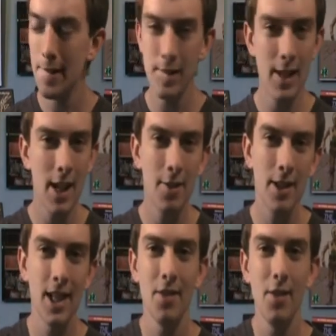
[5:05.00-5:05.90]
Yeah, you
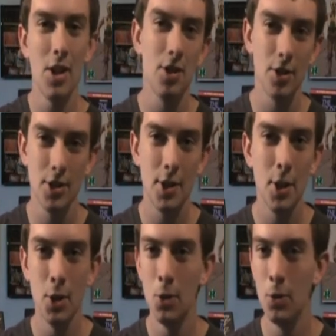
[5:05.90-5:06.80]
got Avengers
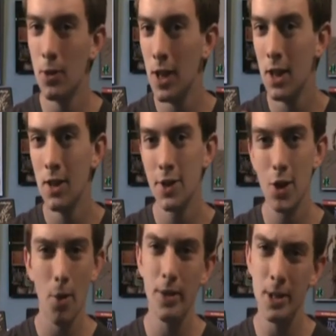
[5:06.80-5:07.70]
2,
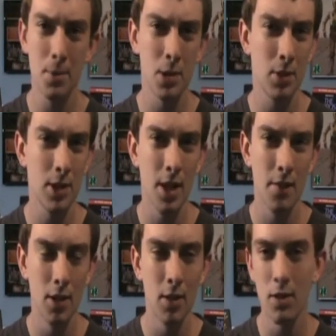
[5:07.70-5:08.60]
Star Wars Episode
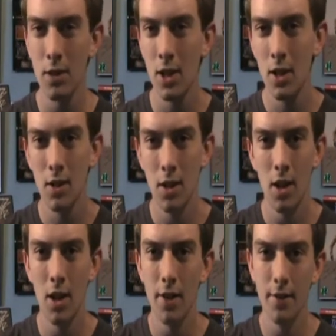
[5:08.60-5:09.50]
7,
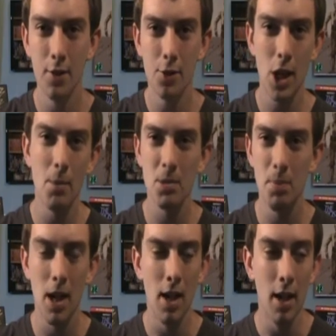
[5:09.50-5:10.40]
uh, new James
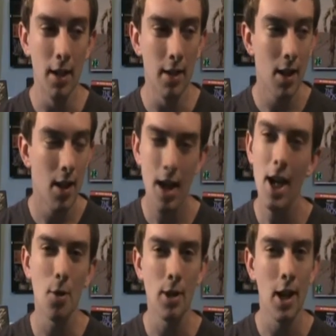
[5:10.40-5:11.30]
Bond.
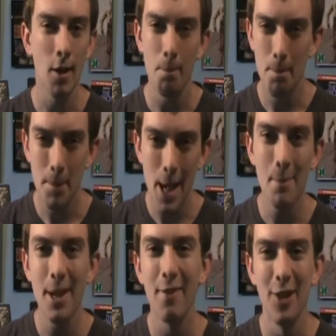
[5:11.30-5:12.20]
I don't care.
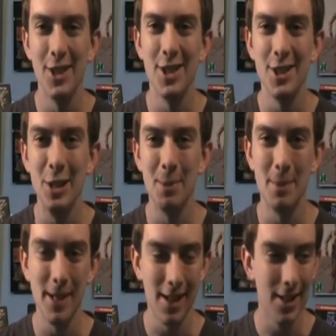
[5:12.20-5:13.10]
Batman versus
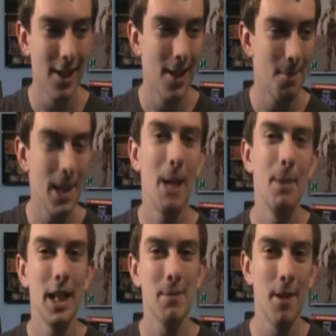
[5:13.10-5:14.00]
Superman.
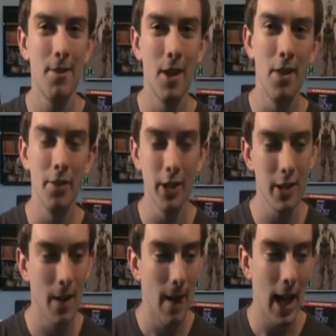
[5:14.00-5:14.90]
Batman's my
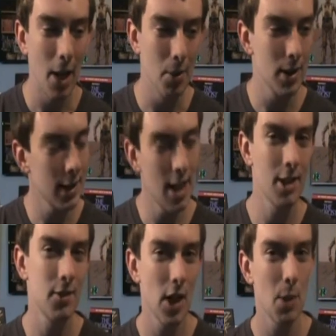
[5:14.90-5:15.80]
favorite. I was
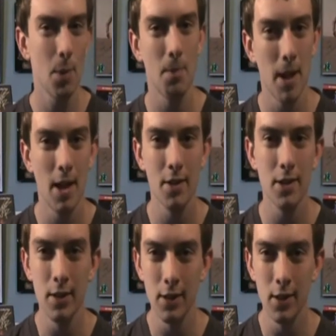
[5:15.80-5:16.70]
satisfied with Man of
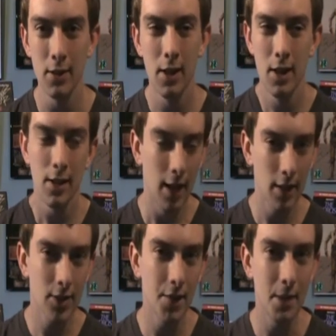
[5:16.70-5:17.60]
Steel.
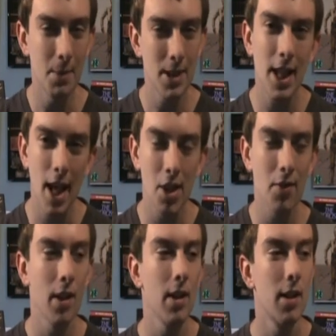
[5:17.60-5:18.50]
Not loved it, but
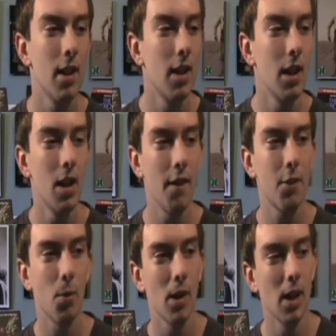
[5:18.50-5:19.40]
satisfied.
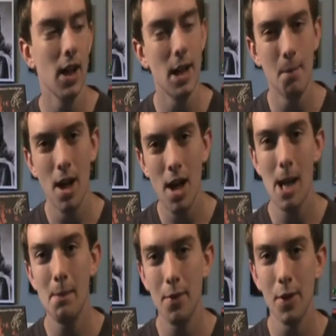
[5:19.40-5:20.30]
Enough to where I am
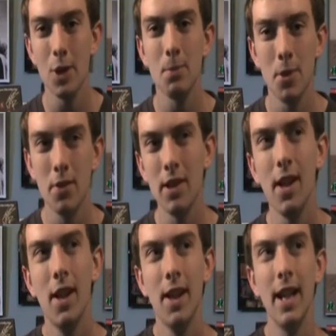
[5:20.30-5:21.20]
hyped for this
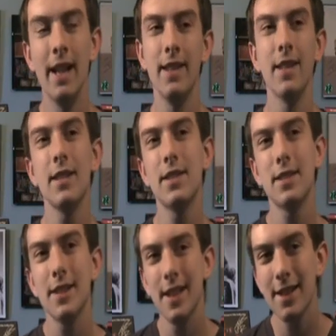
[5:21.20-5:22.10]
movie. And
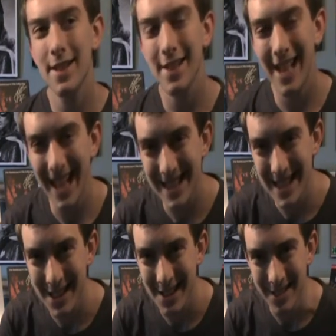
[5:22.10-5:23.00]
this
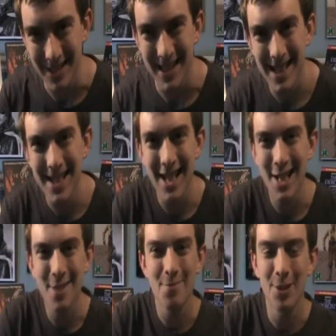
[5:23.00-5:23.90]
casting news did
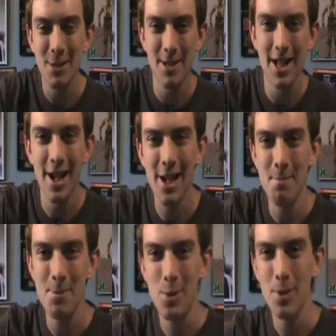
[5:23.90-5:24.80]
kind of bring my
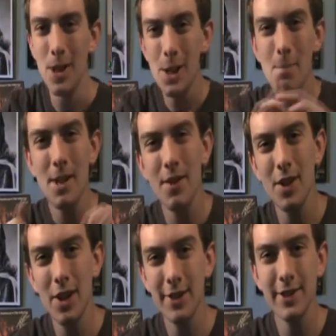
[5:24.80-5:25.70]
hype to a little bit of
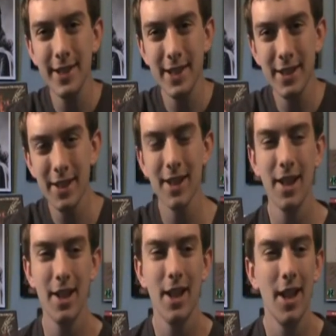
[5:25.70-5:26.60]
a halt.
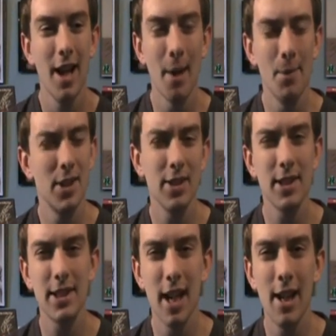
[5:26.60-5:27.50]
I'm still
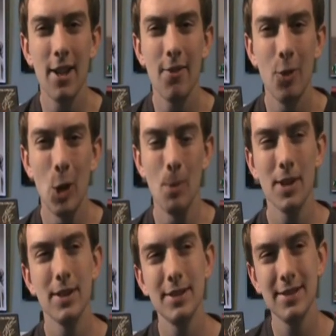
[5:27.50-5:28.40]
excited for it,
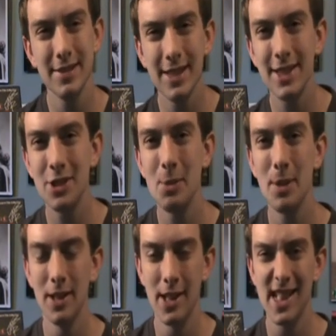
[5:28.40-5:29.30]
but it's a little
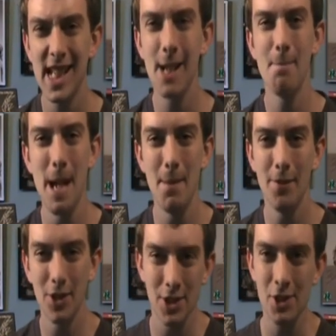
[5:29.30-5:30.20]
bit like, yeah, Batman
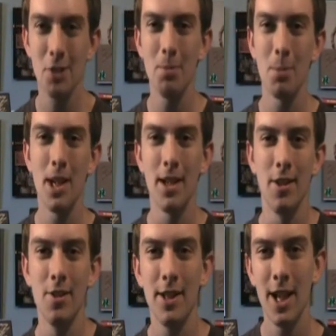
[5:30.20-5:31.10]
versus Superman.
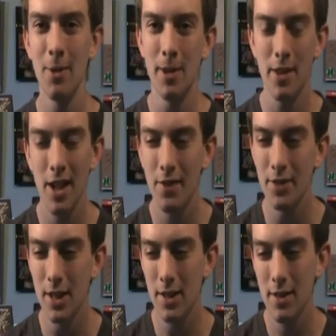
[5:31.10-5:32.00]
Oh yeah, with
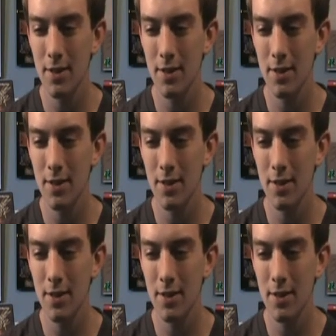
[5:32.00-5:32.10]
Affleck.